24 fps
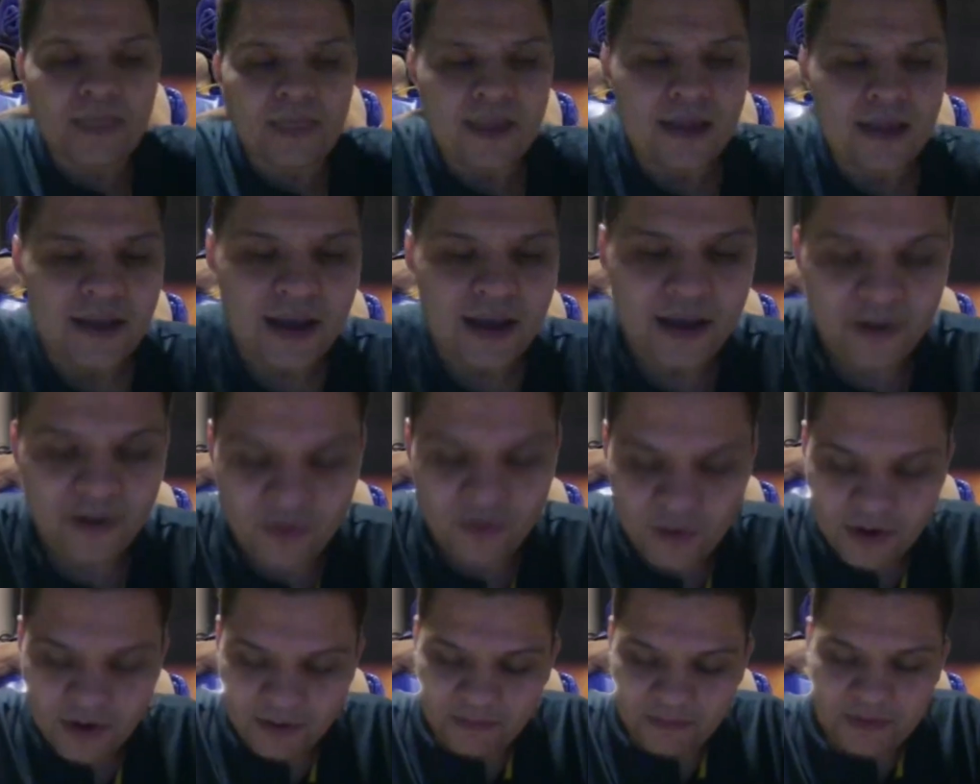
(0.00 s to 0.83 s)
I don't
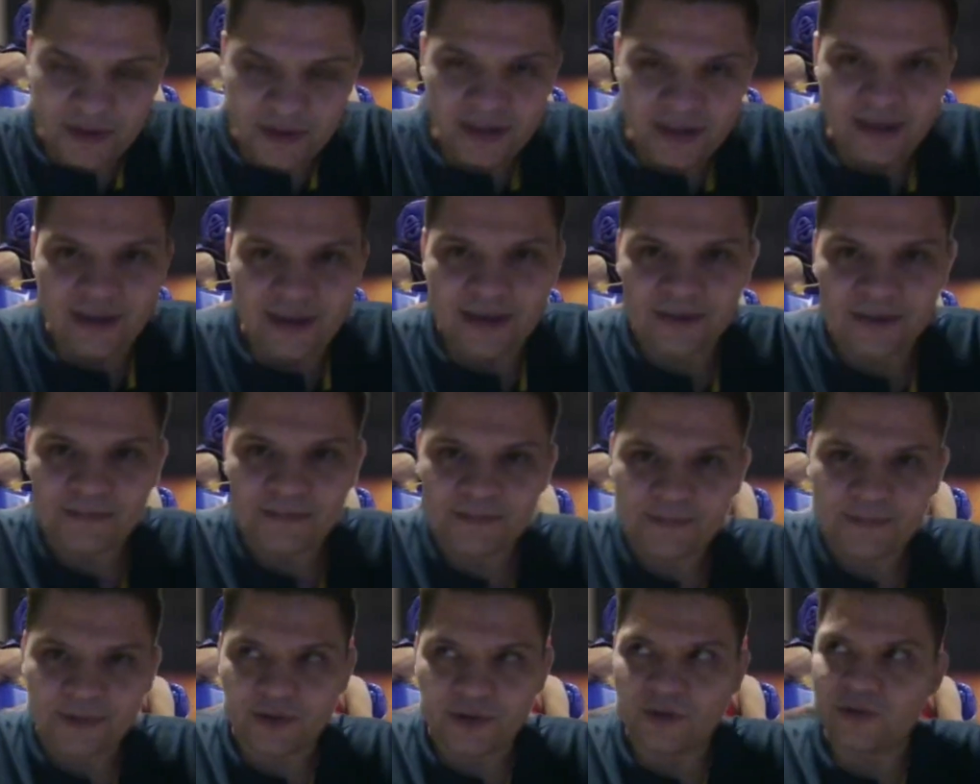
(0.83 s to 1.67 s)
want to be,
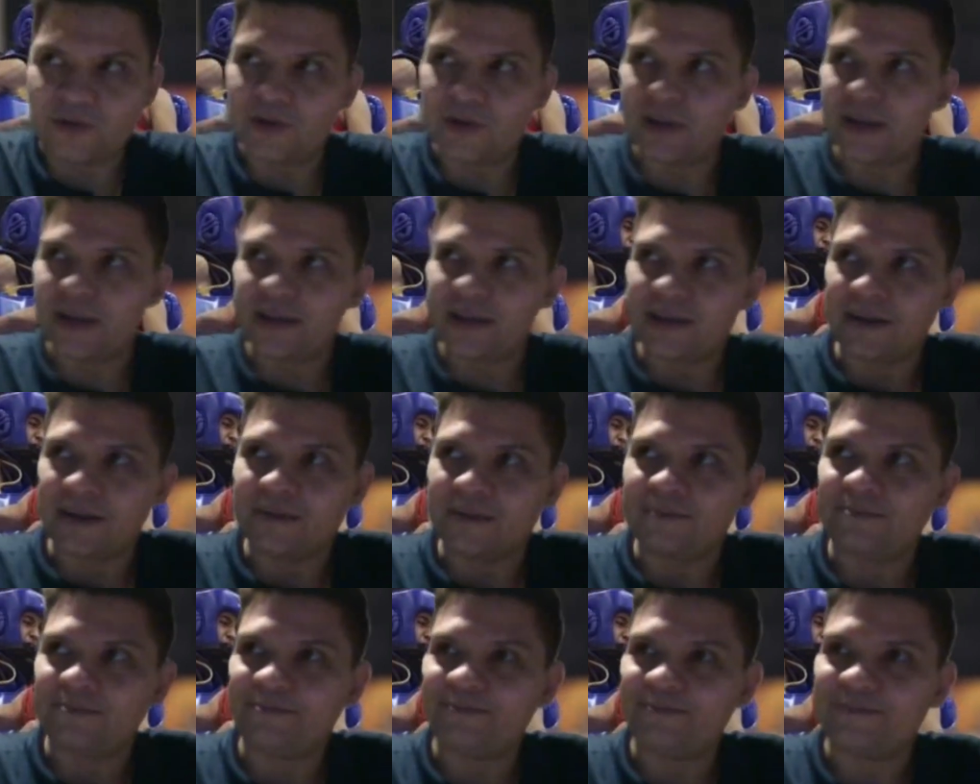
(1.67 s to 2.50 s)
like a
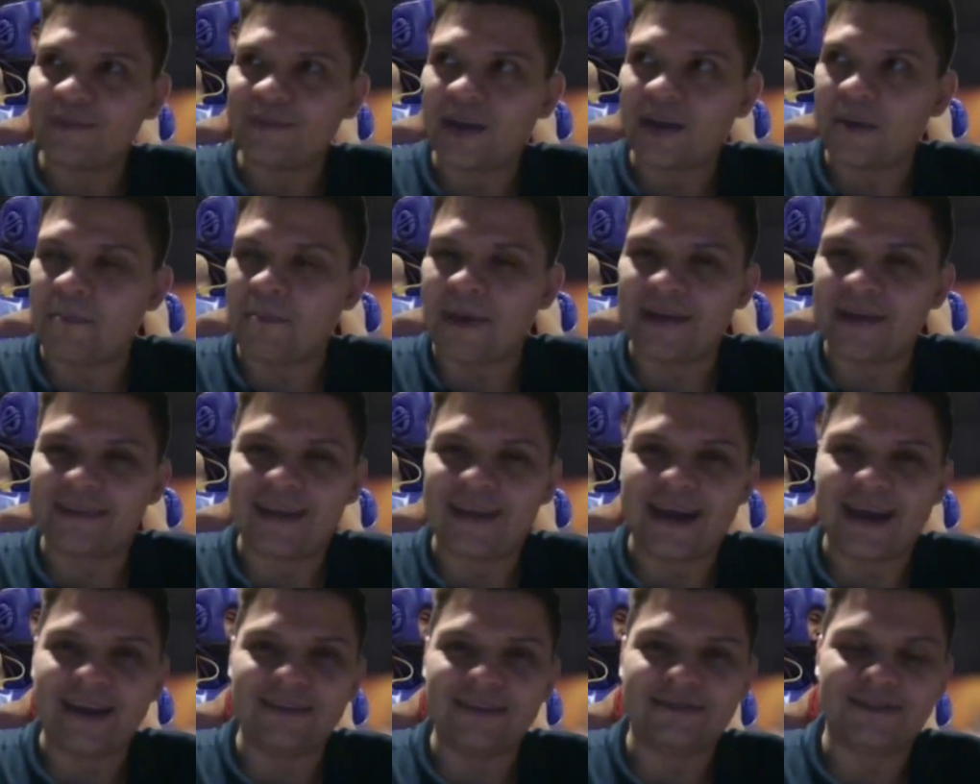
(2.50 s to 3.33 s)
bad
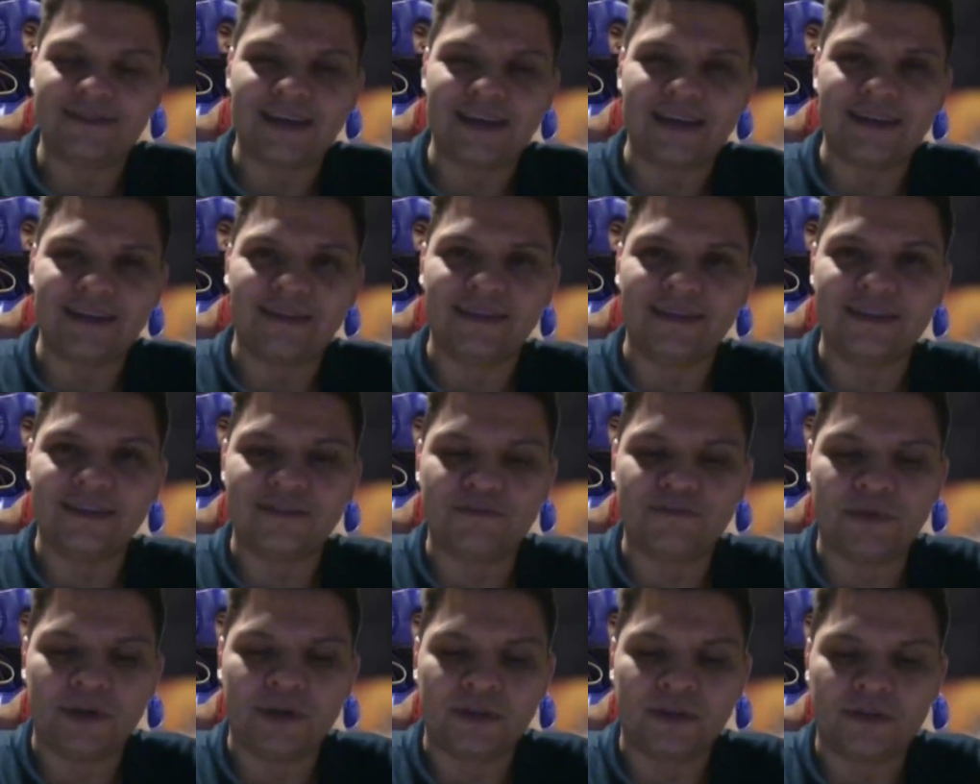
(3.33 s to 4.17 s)
guy telling this,
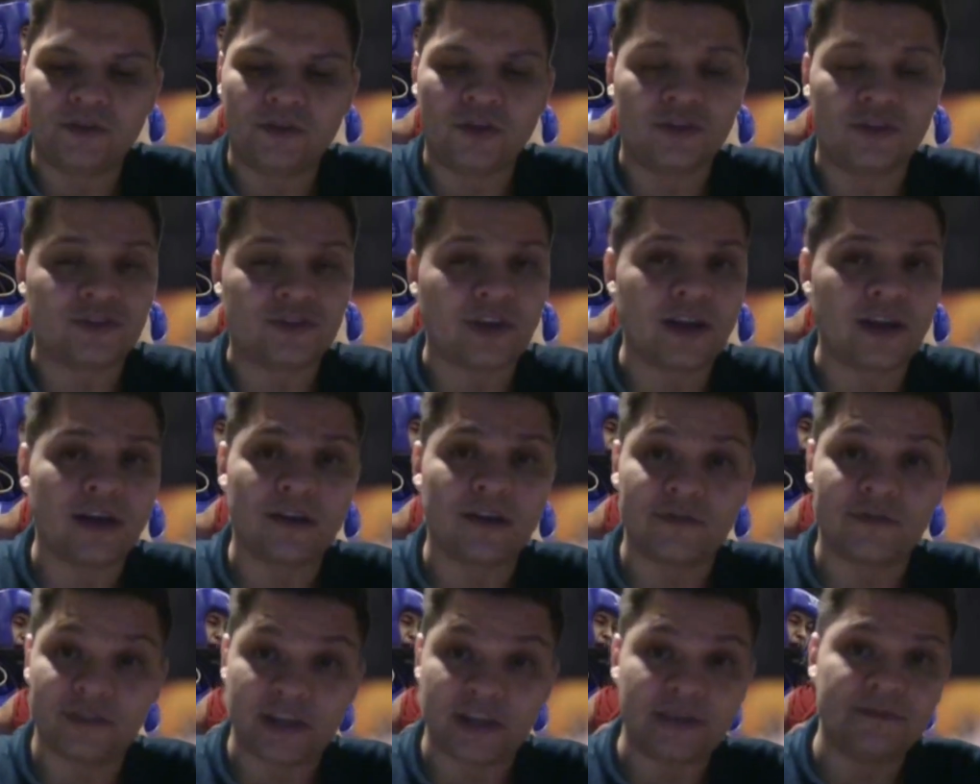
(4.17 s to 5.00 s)
but there's a lot of
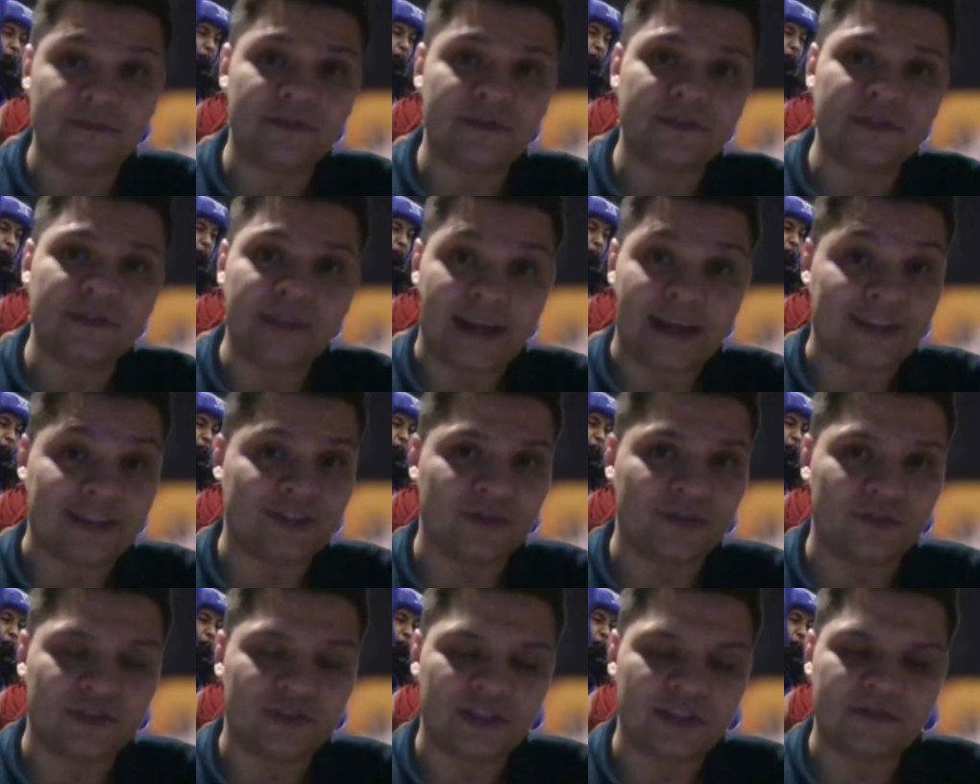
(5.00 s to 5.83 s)
teams, national
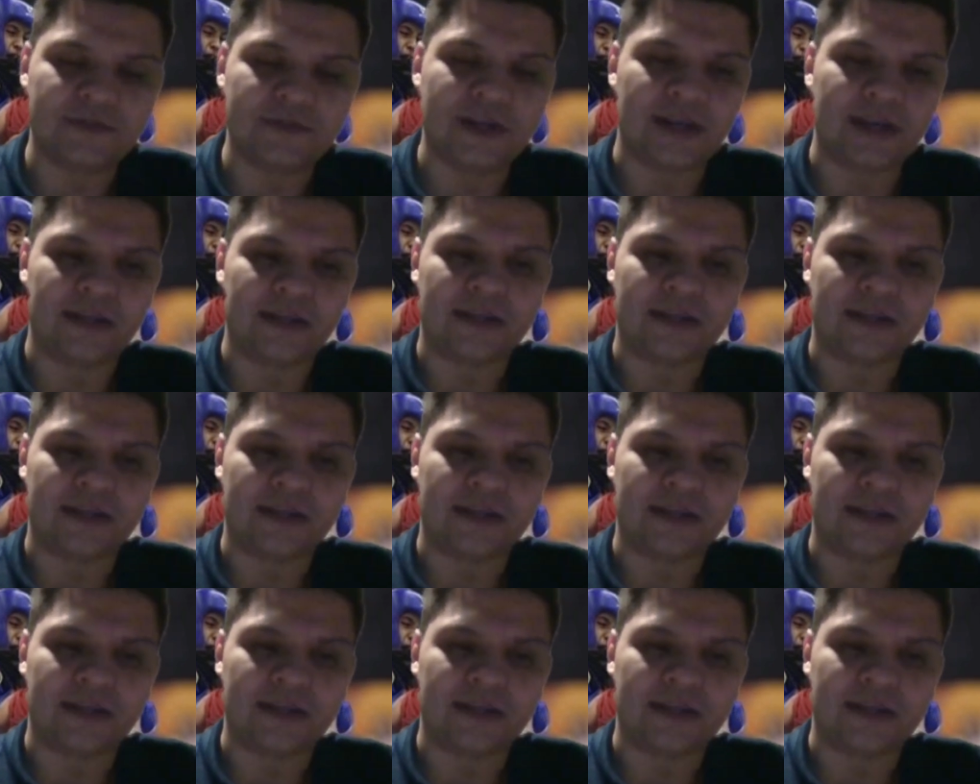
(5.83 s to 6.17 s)
teams, like,